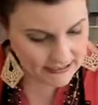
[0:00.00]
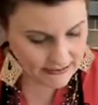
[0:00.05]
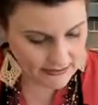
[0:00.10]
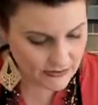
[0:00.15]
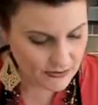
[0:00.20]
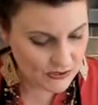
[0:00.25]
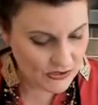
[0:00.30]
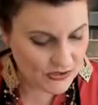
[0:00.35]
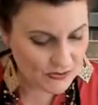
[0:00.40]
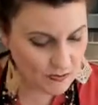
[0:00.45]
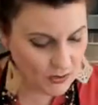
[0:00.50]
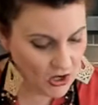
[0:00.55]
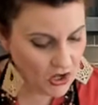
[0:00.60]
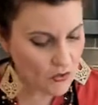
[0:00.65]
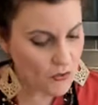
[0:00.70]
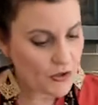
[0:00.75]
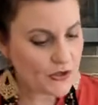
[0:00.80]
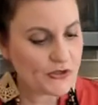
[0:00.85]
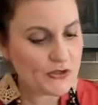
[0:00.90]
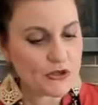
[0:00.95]
the small ones
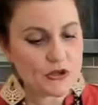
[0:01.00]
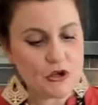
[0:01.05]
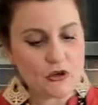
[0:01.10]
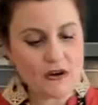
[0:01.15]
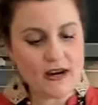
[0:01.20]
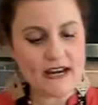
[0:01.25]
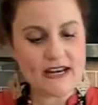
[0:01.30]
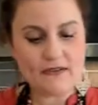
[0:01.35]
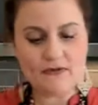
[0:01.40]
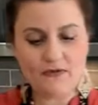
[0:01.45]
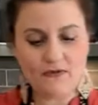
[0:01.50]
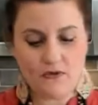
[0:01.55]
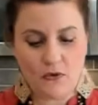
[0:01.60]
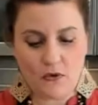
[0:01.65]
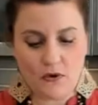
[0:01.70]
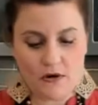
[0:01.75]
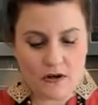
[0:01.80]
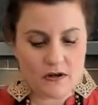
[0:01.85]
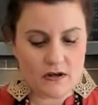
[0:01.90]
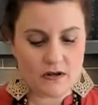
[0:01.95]
are great
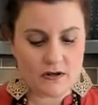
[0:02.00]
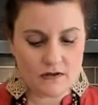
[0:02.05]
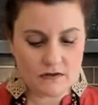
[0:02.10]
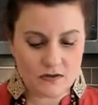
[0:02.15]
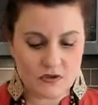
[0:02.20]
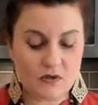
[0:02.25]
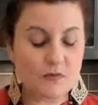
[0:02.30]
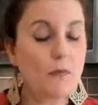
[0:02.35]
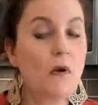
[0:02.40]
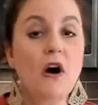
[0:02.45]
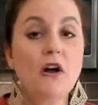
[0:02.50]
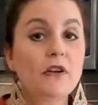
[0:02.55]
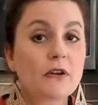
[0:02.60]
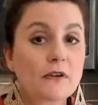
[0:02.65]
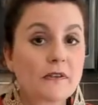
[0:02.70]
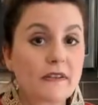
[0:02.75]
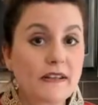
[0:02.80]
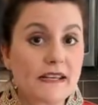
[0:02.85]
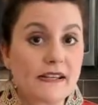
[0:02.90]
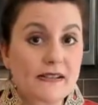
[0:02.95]
for smaller
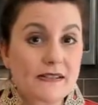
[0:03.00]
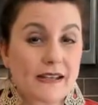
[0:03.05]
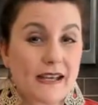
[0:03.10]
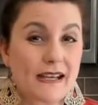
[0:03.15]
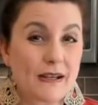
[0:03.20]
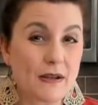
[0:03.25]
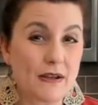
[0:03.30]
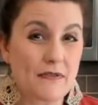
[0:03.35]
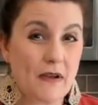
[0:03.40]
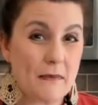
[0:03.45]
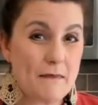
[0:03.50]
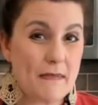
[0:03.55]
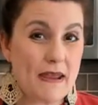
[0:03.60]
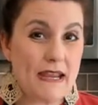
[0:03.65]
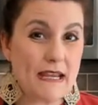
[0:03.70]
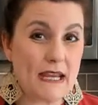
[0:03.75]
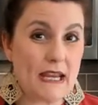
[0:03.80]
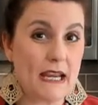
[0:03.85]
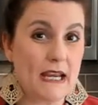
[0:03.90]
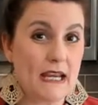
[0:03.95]
things, like if I'm
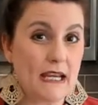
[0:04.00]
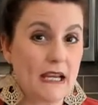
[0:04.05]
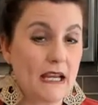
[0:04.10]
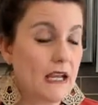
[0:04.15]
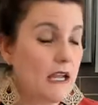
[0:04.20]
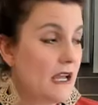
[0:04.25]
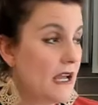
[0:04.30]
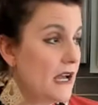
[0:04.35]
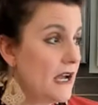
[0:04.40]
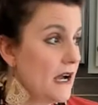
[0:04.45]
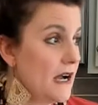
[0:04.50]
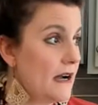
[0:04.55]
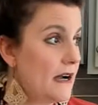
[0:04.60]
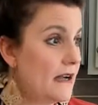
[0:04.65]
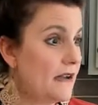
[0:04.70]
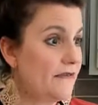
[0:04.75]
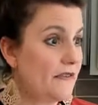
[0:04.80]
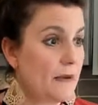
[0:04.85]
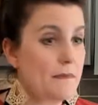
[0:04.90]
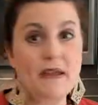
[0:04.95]
making
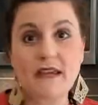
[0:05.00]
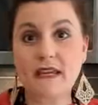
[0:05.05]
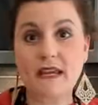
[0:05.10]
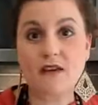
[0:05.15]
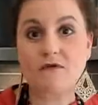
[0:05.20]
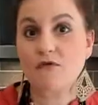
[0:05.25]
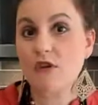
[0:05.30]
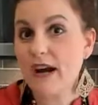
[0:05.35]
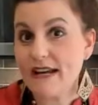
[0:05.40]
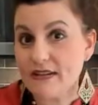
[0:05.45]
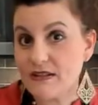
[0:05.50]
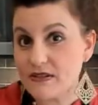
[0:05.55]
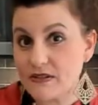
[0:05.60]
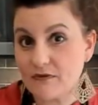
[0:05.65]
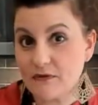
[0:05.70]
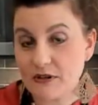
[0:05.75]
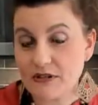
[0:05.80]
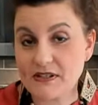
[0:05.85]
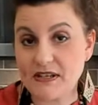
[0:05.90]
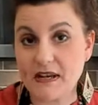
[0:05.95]
rice, for
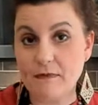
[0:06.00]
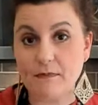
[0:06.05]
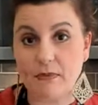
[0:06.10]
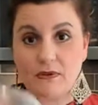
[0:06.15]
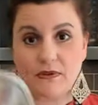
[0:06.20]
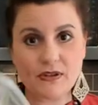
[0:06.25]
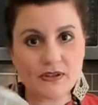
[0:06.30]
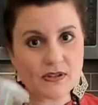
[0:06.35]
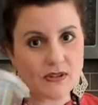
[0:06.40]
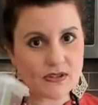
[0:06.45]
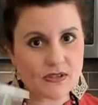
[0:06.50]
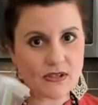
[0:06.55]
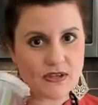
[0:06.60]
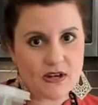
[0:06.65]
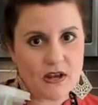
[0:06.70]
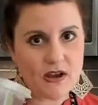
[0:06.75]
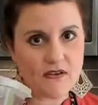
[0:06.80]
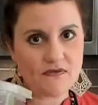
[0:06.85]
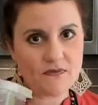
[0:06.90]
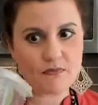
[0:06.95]
example. This is
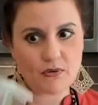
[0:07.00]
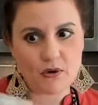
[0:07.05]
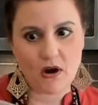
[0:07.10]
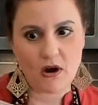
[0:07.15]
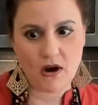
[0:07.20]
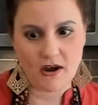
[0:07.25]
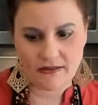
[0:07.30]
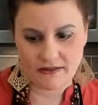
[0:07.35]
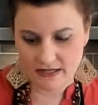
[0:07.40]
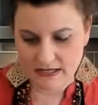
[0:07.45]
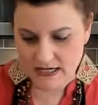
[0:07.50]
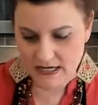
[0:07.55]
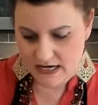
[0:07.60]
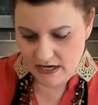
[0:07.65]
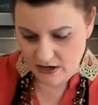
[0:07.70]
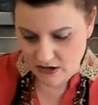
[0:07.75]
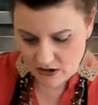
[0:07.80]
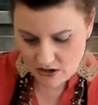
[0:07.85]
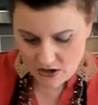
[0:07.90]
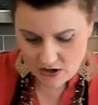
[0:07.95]
enough broth in here
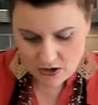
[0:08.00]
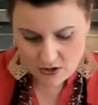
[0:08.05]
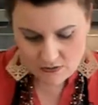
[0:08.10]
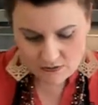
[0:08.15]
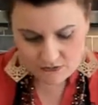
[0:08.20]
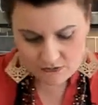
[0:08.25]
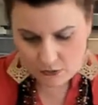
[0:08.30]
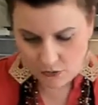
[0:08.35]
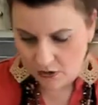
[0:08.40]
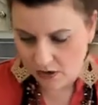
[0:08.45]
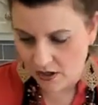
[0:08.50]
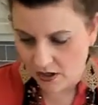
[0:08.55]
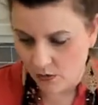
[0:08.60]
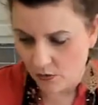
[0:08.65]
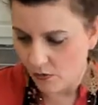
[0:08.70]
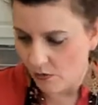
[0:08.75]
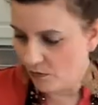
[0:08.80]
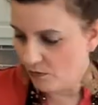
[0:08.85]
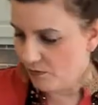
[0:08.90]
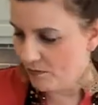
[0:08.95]
for
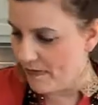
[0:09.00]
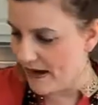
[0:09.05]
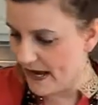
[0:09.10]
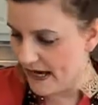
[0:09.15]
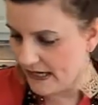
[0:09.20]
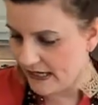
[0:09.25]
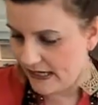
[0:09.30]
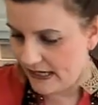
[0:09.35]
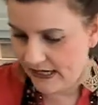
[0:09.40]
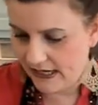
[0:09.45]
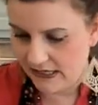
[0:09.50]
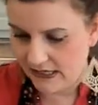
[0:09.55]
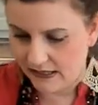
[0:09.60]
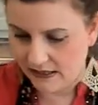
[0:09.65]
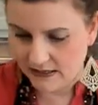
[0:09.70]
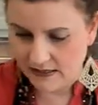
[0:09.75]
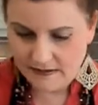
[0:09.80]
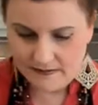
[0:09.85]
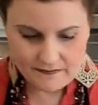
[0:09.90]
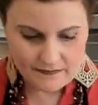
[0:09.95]
making
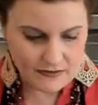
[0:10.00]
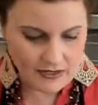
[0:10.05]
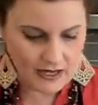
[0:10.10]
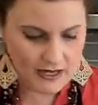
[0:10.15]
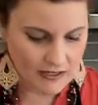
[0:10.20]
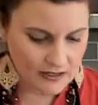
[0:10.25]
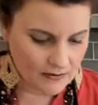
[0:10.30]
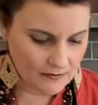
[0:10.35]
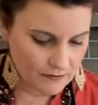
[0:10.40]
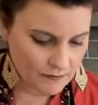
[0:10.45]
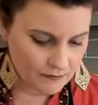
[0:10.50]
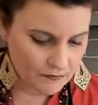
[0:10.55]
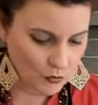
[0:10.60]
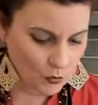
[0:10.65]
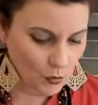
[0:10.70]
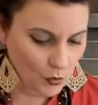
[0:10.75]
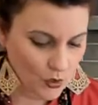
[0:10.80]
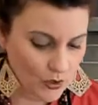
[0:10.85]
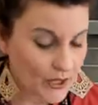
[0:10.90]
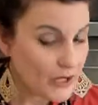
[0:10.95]

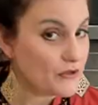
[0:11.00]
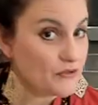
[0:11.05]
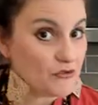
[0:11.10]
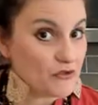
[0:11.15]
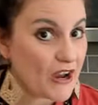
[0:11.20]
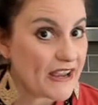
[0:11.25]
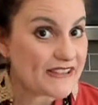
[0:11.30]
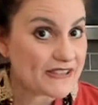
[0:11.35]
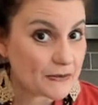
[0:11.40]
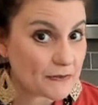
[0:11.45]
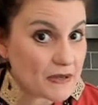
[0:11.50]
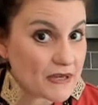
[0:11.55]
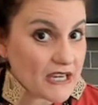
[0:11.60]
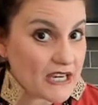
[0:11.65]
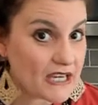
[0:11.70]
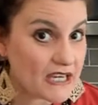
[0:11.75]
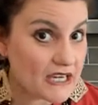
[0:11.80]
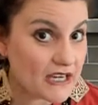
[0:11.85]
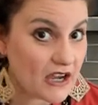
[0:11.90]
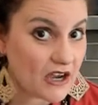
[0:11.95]
one recipe
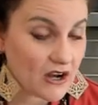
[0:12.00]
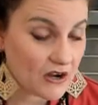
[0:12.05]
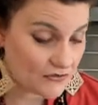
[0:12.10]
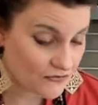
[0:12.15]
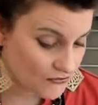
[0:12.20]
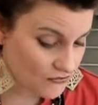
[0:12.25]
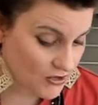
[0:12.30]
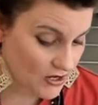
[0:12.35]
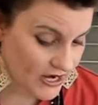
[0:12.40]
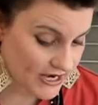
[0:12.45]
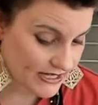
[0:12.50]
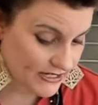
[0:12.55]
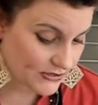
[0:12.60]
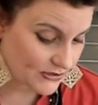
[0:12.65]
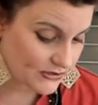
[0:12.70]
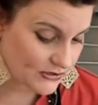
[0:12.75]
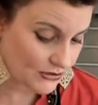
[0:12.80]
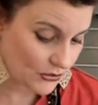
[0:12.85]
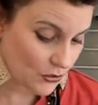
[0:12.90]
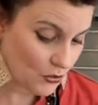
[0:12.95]
of rice
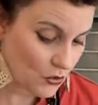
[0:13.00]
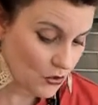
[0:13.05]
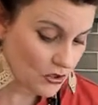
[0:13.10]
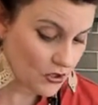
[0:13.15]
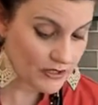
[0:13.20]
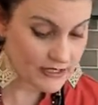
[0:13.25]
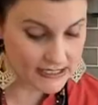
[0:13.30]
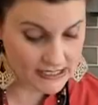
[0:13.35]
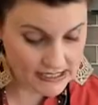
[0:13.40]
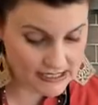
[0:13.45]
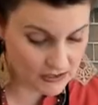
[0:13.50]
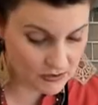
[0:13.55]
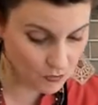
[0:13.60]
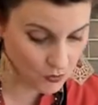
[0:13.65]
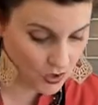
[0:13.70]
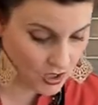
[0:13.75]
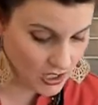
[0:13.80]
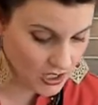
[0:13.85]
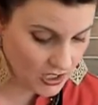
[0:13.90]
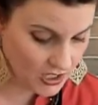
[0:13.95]
or
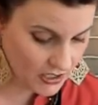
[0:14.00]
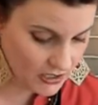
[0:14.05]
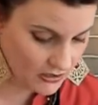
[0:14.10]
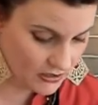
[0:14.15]
quinoa